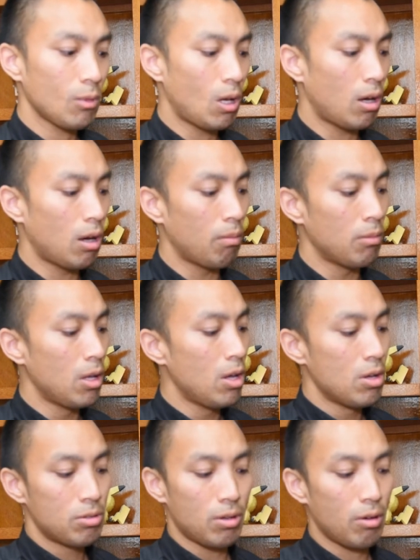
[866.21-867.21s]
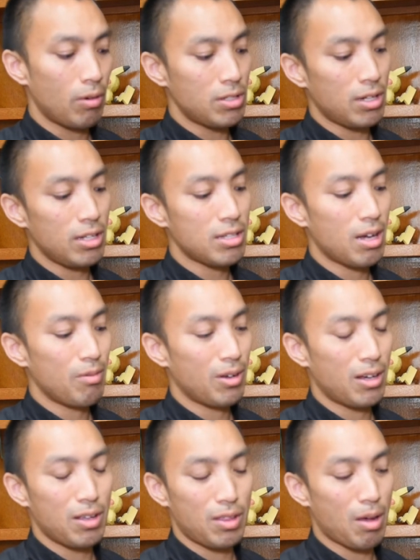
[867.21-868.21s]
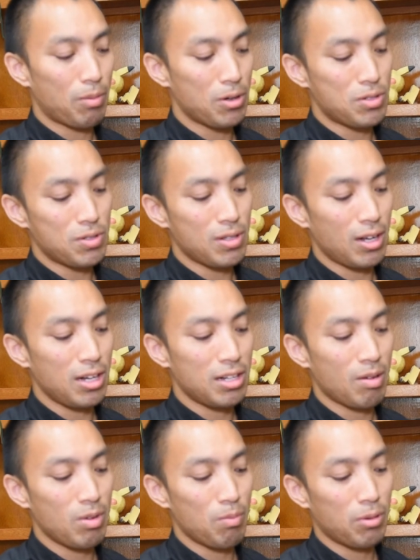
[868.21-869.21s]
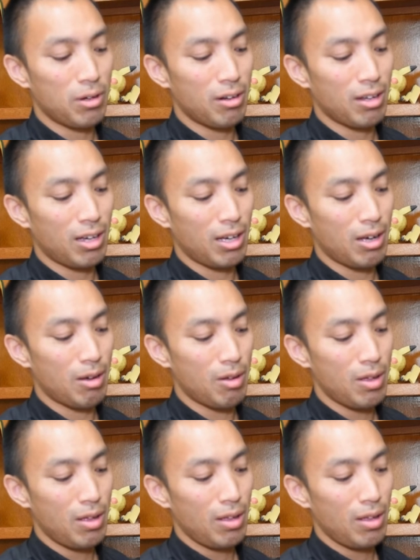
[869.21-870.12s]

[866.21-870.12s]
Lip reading: So anyways, anytime that person said, anytime you put the